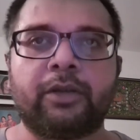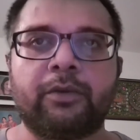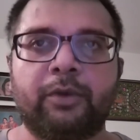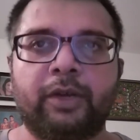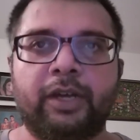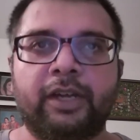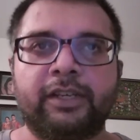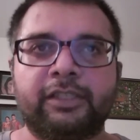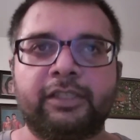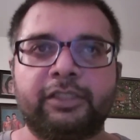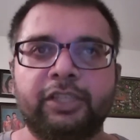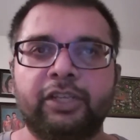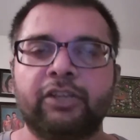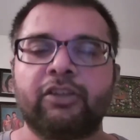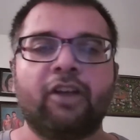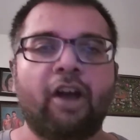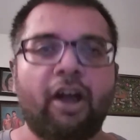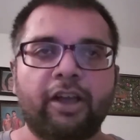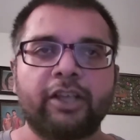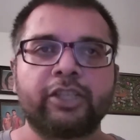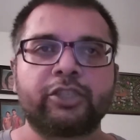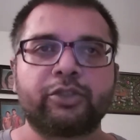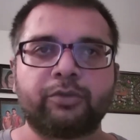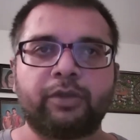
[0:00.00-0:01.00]
exercise when
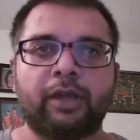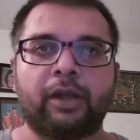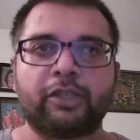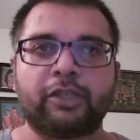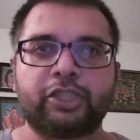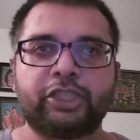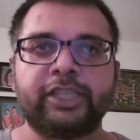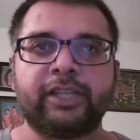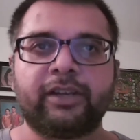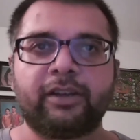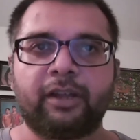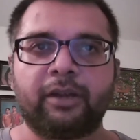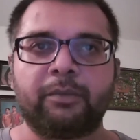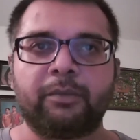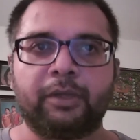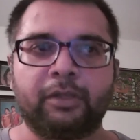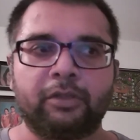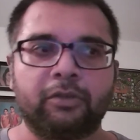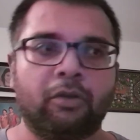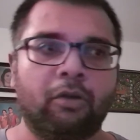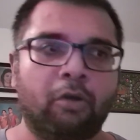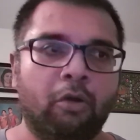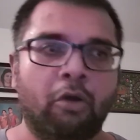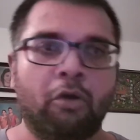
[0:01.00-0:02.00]
I want. Gong's
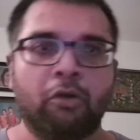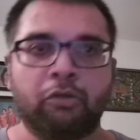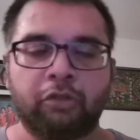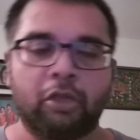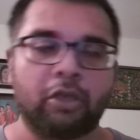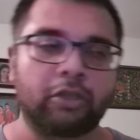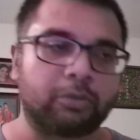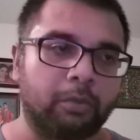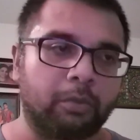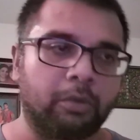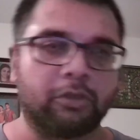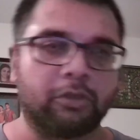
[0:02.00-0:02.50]
gonna shit on me.